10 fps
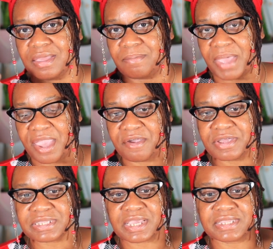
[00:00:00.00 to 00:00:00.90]

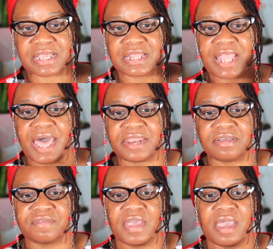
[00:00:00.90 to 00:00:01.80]
parrots is a lot
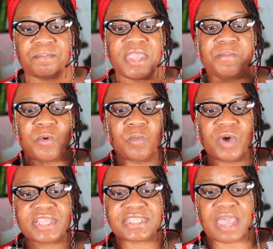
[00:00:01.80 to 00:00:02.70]
of people,
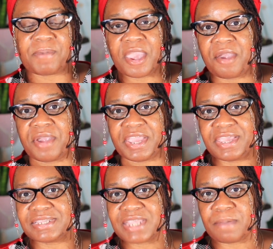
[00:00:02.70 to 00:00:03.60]
once that parrot
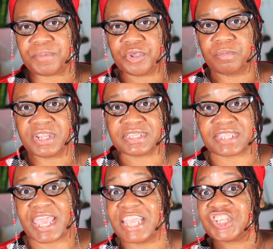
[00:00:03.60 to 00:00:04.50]
hits that puberty
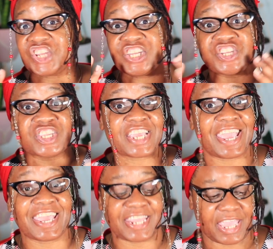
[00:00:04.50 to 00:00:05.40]
stage and they just
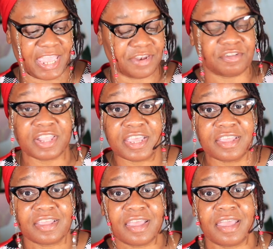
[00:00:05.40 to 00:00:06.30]
can't handle it,